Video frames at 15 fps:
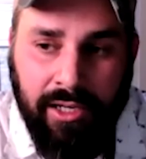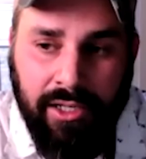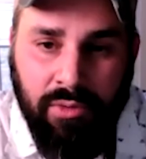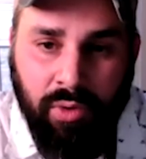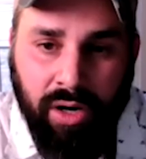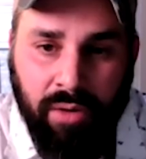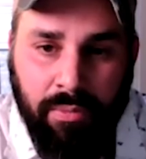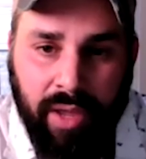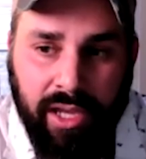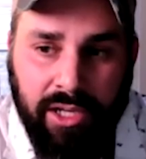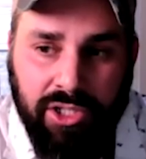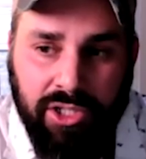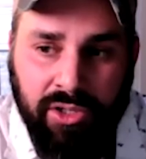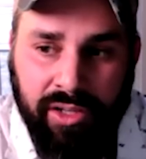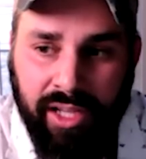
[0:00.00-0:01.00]
you want to make
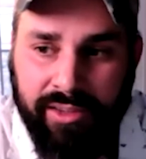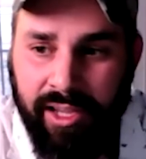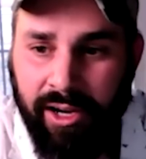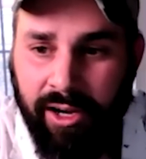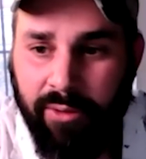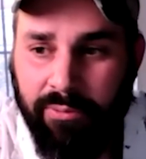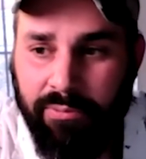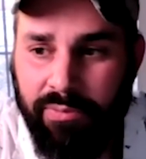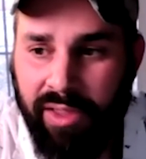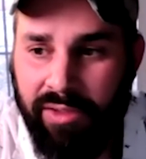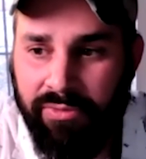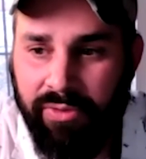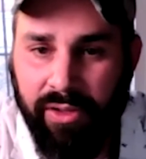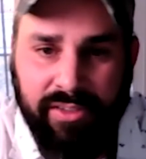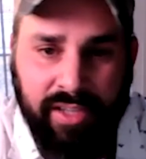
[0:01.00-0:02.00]
sure that they
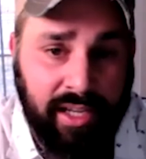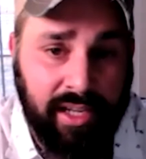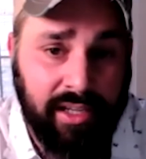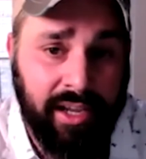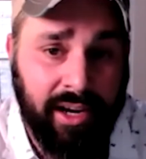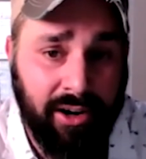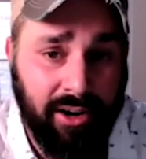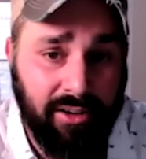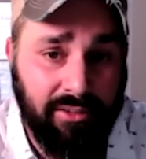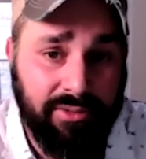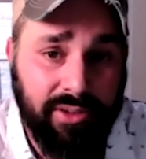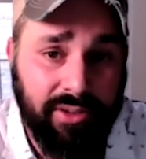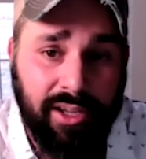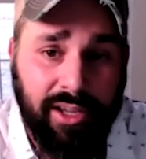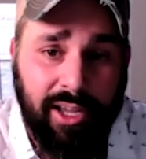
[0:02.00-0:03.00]
feel taken care of.
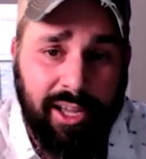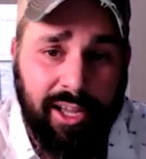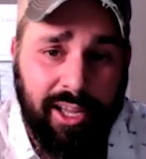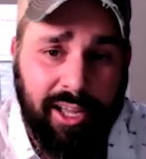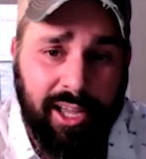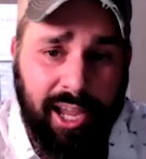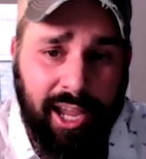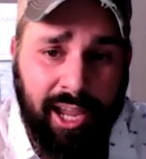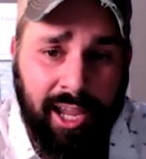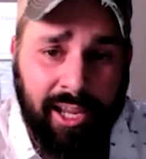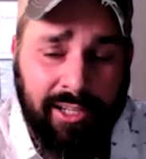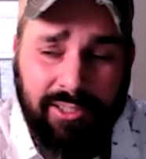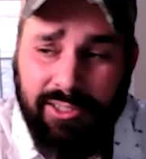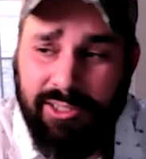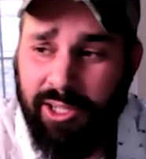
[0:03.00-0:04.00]

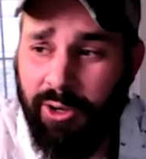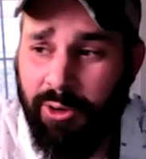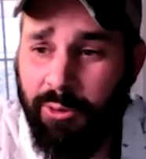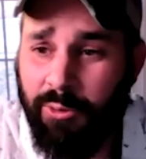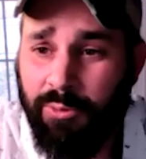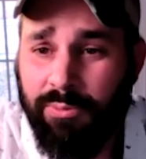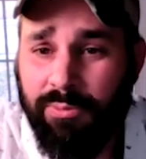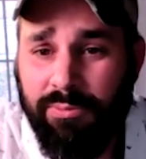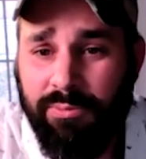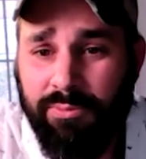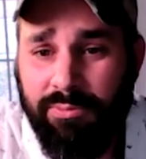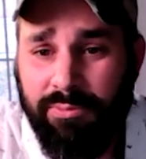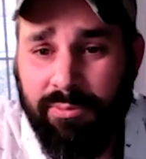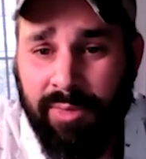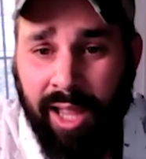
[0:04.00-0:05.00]
And so,
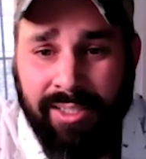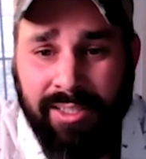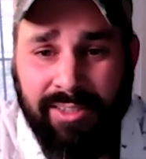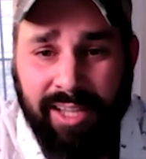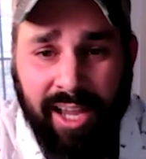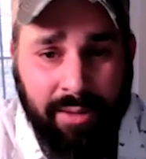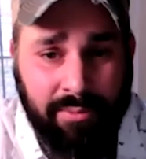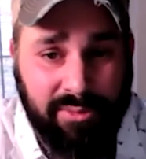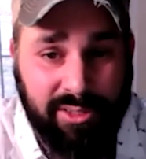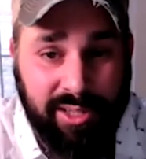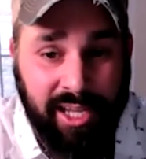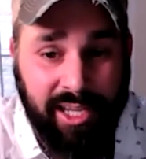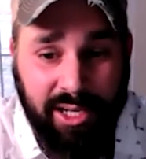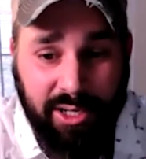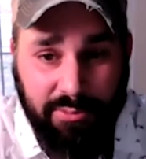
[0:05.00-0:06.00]
lots of times they
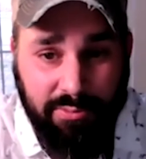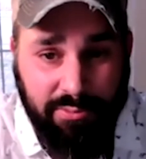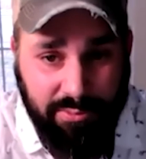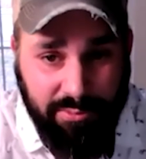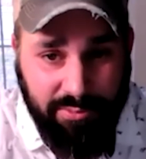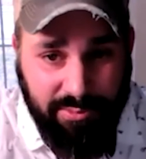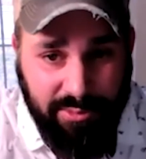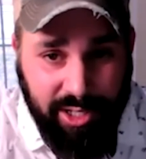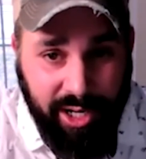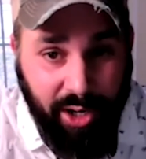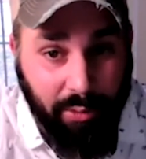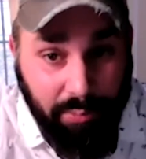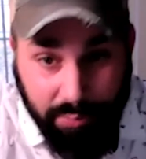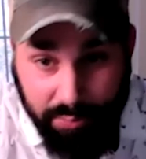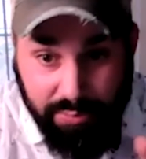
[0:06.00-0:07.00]
can,
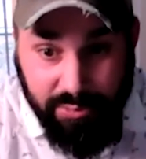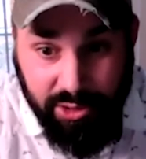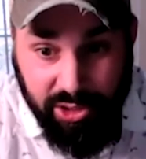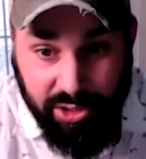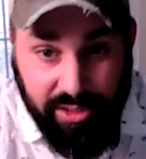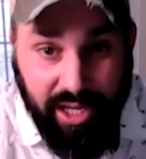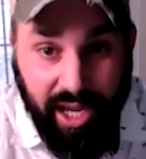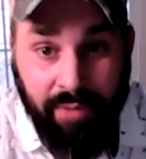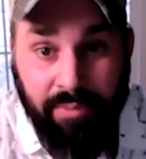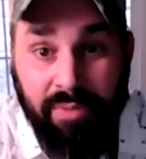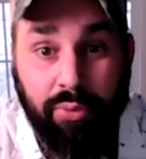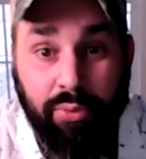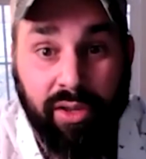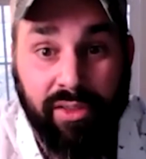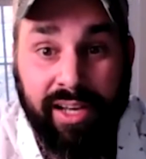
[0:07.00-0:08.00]
just kind of be
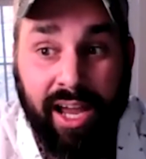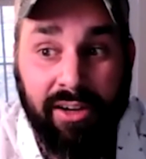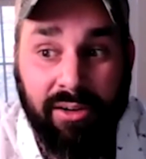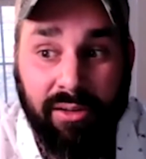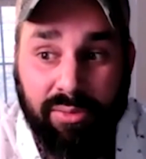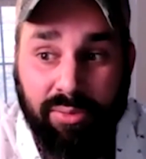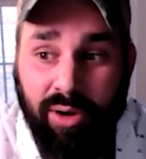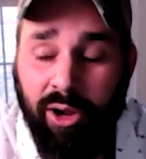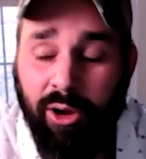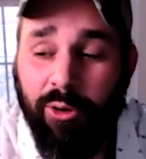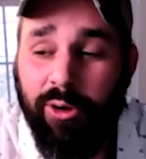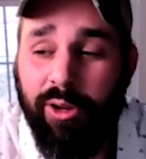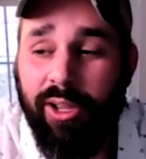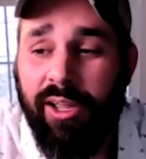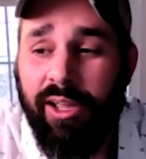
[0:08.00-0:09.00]
breathing down your
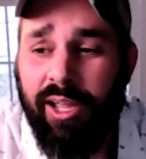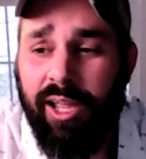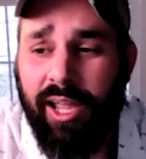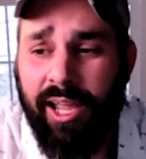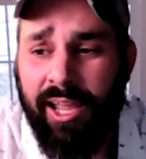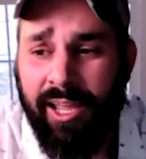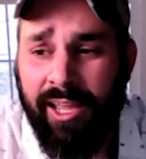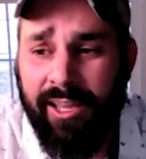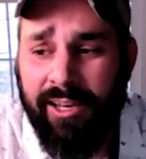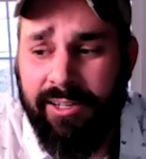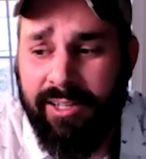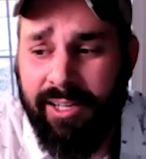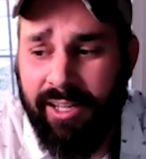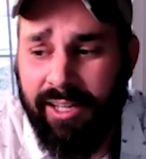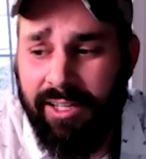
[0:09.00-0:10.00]
throat, and
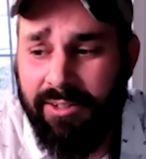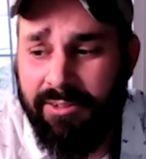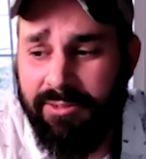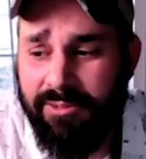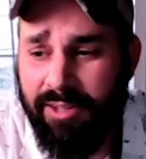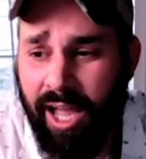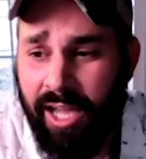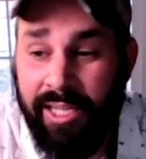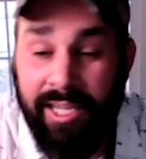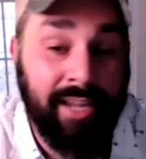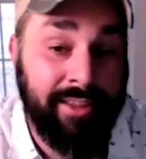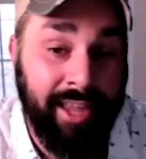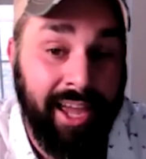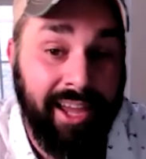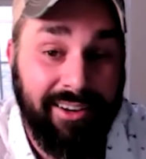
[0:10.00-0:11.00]
I get
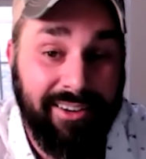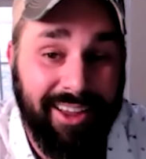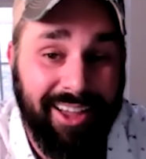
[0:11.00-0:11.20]
that.